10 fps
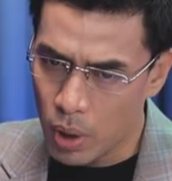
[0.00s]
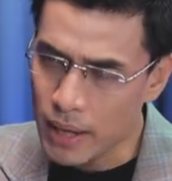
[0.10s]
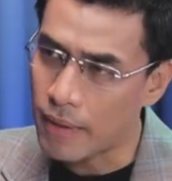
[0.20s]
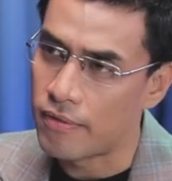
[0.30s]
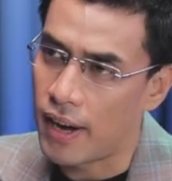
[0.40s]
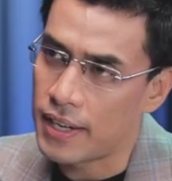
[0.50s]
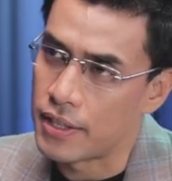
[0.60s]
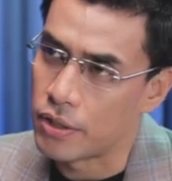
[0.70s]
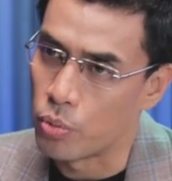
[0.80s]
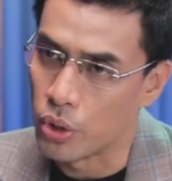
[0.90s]
What
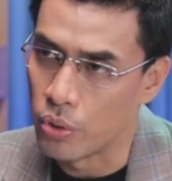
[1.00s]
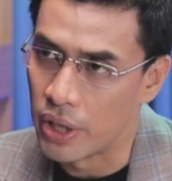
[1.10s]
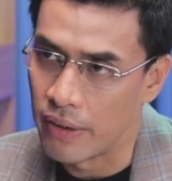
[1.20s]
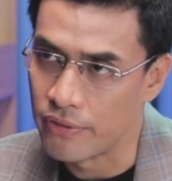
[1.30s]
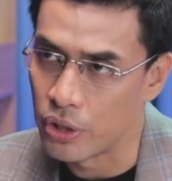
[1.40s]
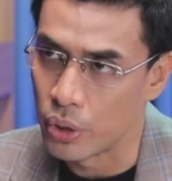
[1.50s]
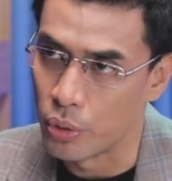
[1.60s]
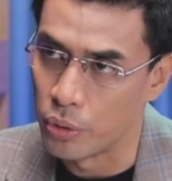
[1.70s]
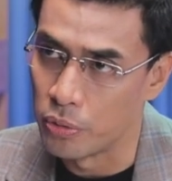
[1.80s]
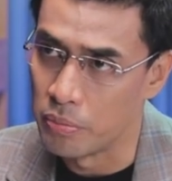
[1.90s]
advices would you give
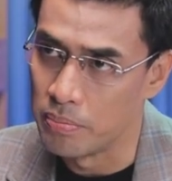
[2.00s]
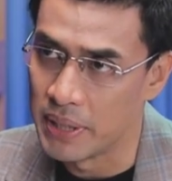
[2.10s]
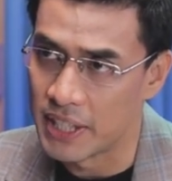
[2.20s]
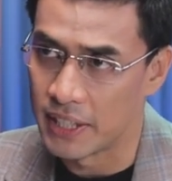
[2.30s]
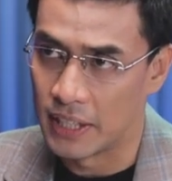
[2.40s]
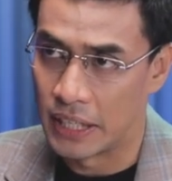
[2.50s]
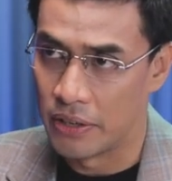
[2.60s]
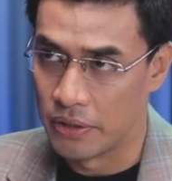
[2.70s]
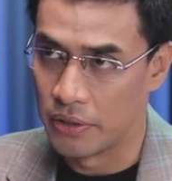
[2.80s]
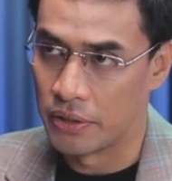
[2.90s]
to business
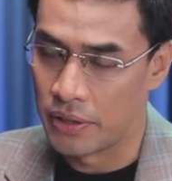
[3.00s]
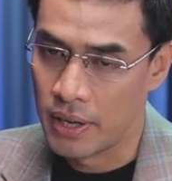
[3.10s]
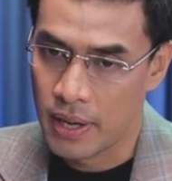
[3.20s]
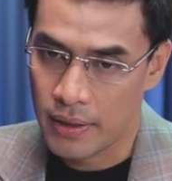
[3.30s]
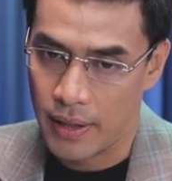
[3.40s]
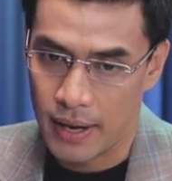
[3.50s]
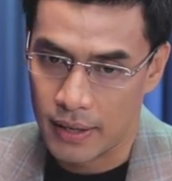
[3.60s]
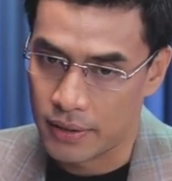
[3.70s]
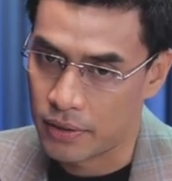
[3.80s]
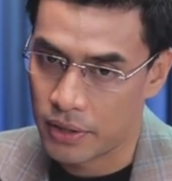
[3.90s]
leaders that
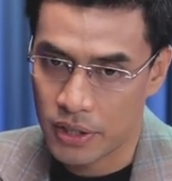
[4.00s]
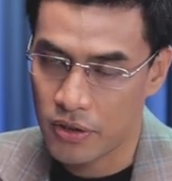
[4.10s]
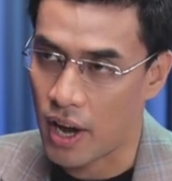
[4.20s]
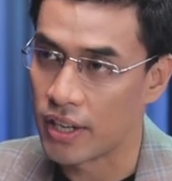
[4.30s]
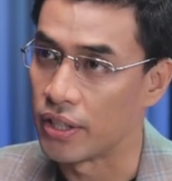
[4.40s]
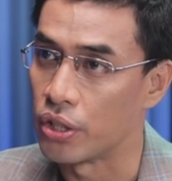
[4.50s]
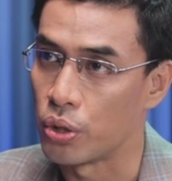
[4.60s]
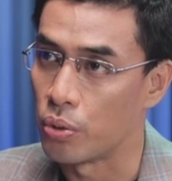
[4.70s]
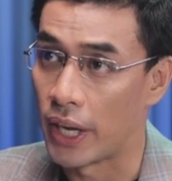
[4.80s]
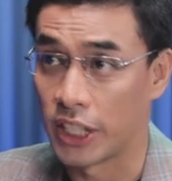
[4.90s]
are just starting
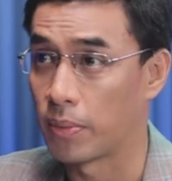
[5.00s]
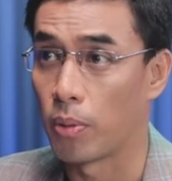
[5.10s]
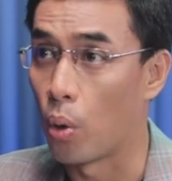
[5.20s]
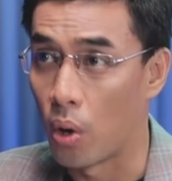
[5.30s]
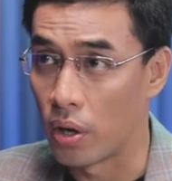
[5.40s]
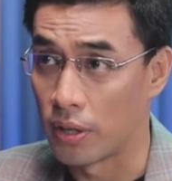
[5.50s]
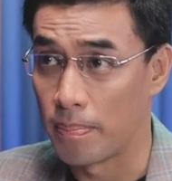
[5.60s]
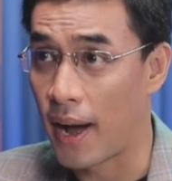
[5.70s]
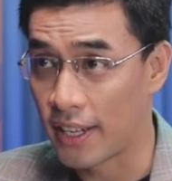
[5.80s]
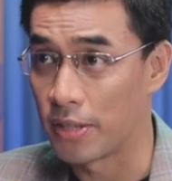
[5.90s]
to explore the
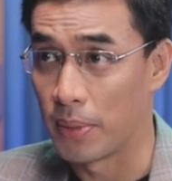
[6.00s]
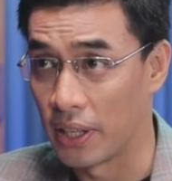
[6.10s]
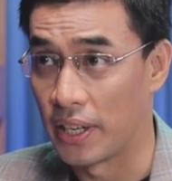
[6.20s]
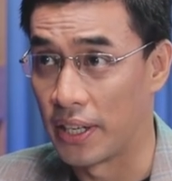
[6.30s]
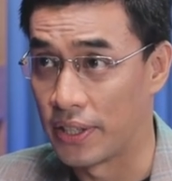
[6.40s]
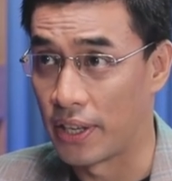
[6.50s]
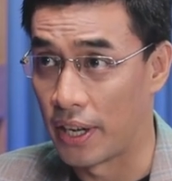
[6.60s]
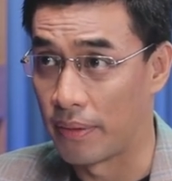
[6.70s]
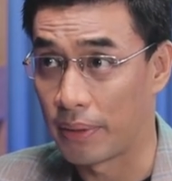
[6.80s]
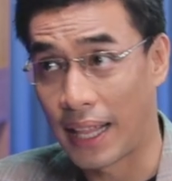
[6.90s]
possibilities
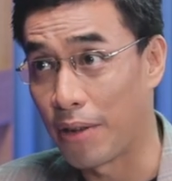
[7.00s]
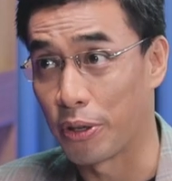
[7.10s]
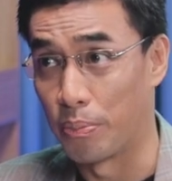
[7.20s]
of cloud